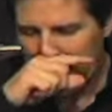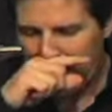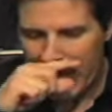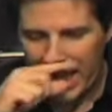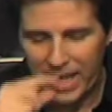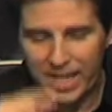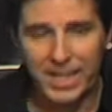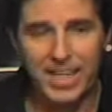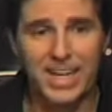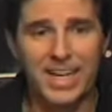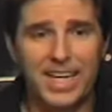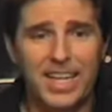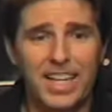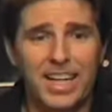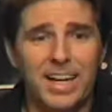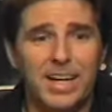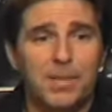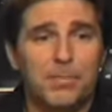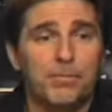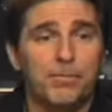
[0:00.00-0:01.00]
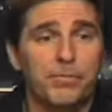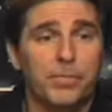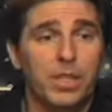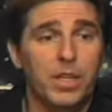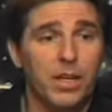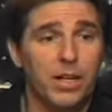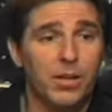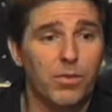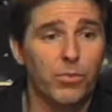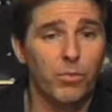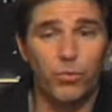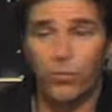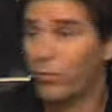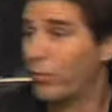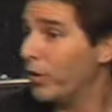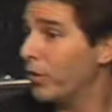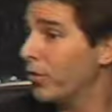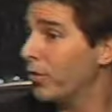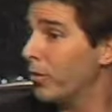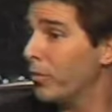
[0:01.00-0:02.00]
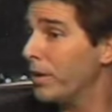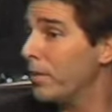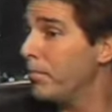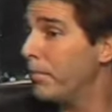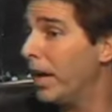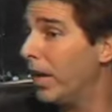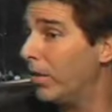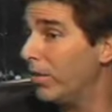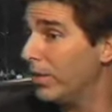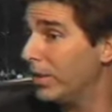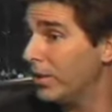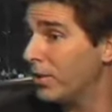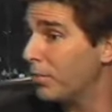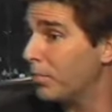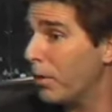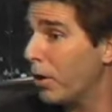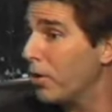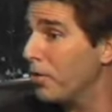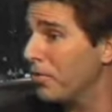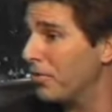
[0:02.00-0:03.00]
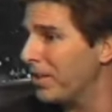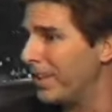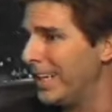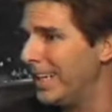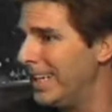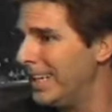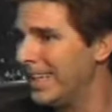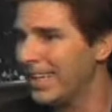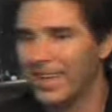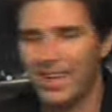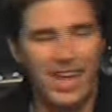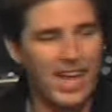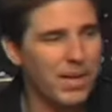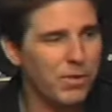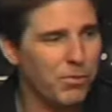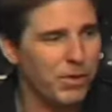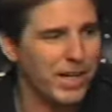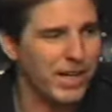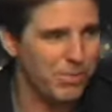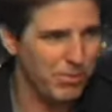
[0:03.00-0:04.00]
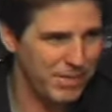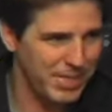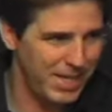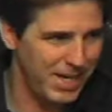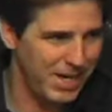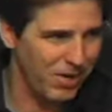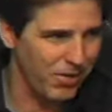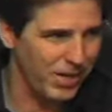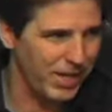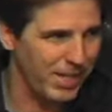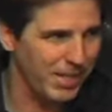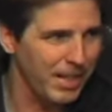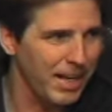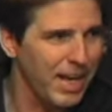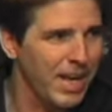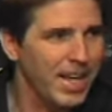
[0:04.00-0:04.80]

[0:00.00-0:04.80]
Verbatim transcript: And he um, was a rebellious person. He didn't like what he was hearing.